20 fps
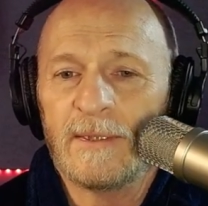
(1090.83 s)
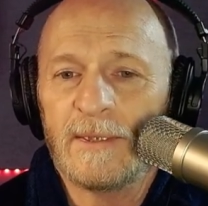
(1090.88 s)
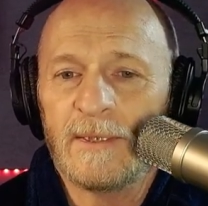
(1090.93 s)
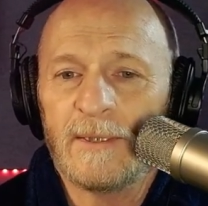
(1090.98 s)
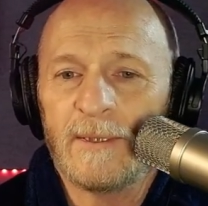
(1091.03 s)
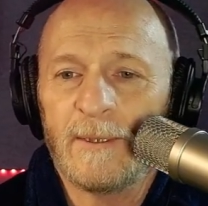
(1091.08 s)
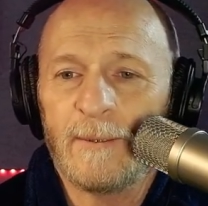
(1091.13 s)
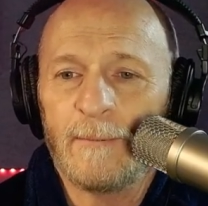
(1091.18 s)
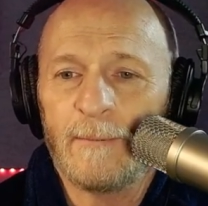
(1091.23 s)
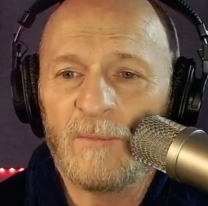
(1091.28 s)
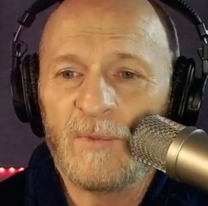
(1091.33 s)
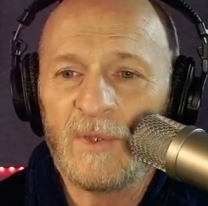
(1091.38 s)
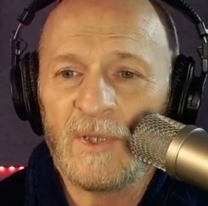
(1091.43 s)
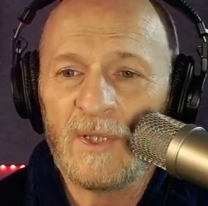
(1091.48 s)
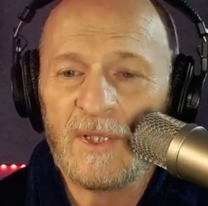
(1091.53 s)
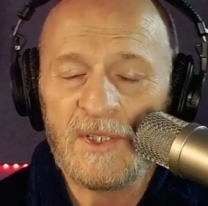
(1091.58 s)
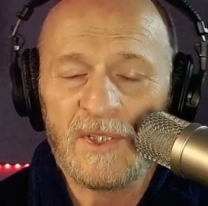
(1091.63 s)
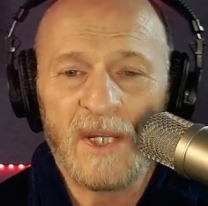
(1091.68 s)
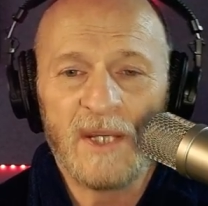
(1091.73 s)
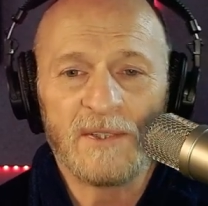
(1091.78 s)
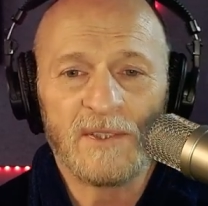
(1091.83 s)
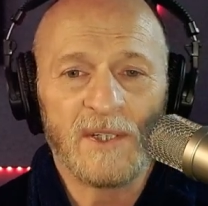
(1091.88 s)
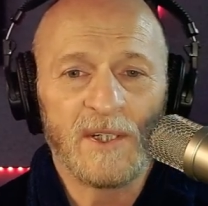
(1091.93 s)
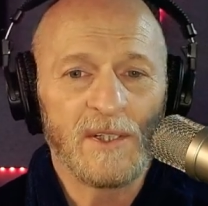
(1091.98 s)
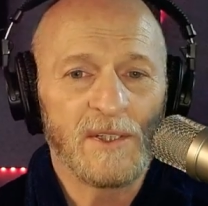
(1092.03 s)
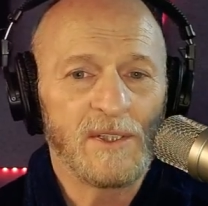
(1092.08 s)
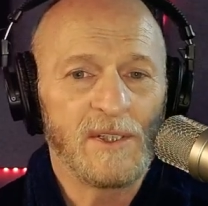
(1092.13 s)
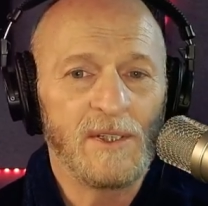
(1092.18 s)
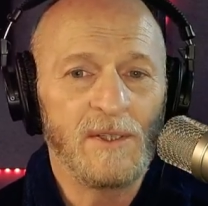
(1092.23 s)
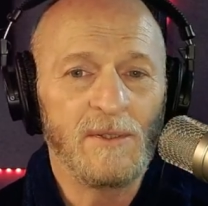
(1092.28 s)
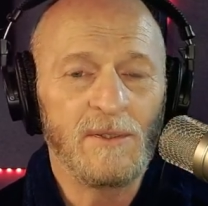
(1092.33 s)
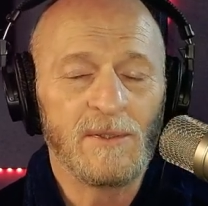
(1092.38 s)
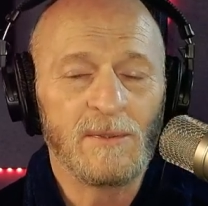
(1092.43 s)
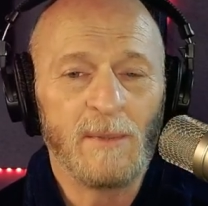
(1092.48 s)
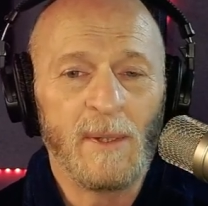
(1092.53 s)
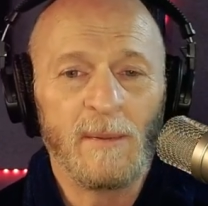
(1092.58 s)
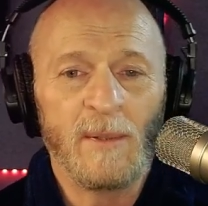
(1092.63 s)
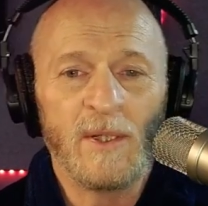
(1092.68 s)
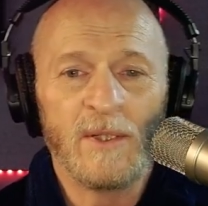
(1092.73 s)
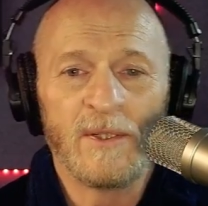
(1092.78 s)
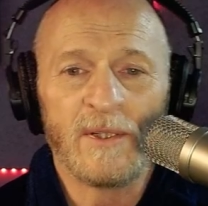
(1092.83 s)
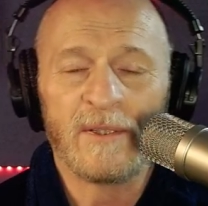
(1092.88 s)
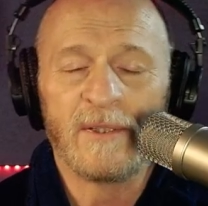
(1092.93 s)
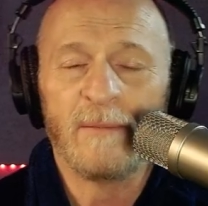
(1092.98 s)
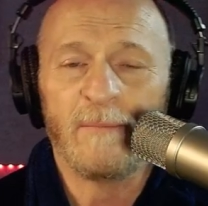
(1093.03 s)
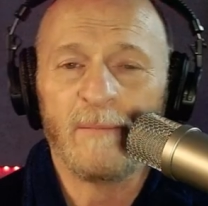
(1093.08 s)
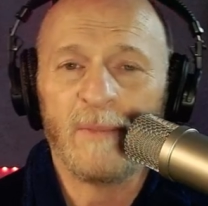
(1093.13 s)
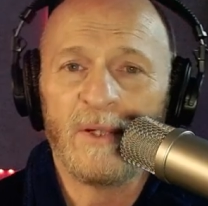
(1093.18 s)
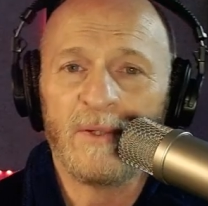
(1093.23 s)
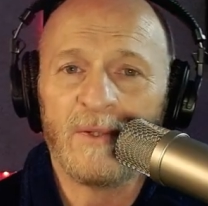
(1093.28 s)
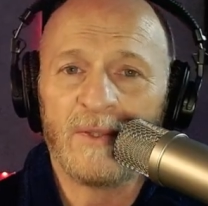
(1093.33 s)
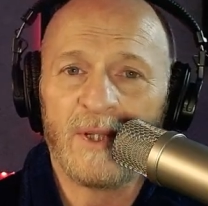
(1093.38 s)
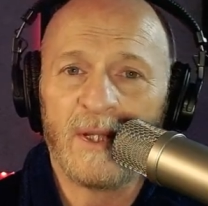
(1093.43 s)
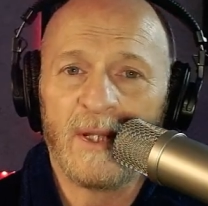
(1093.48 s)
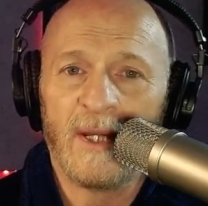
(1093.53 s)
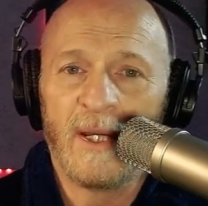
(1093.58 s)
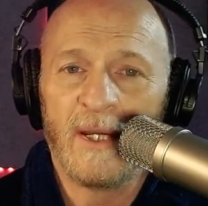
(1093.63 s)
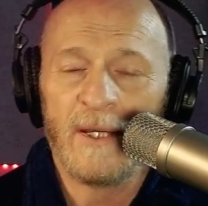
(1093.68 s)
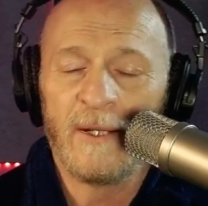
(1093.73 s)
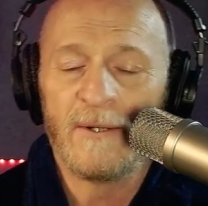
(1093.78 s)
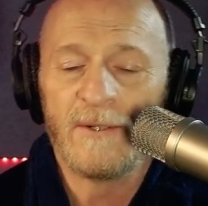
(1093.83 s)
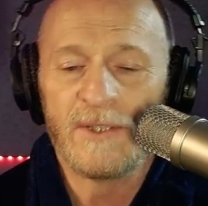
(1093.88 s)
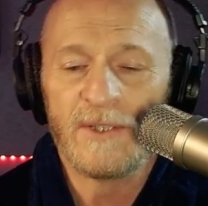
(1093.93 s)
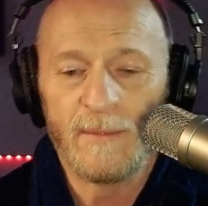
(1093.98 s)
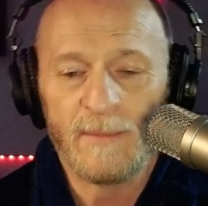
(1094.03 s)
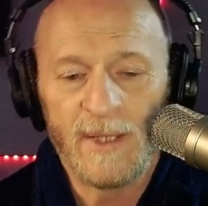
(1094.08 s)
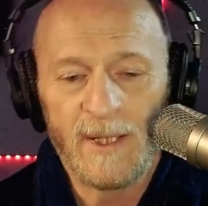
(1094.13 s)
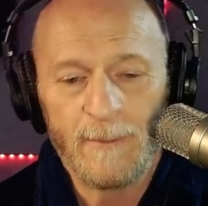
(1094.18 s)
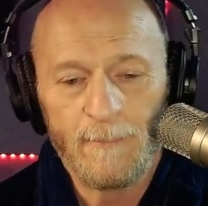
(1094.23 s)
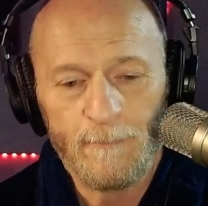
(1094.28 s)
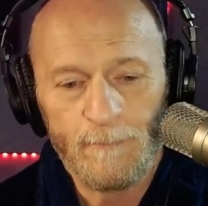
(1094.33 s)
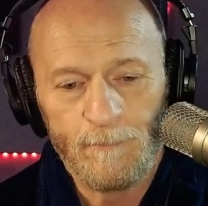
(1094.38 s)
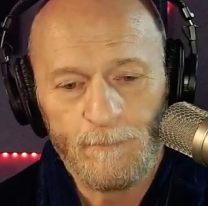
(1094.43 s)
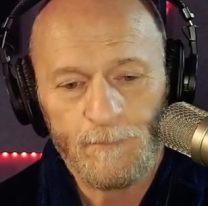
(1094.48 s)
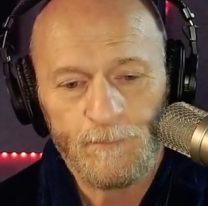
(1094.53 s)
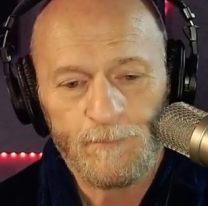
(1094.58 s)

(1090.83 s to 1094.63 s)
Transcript: at least he has an excuse. Maybe he took some blows to the head or something.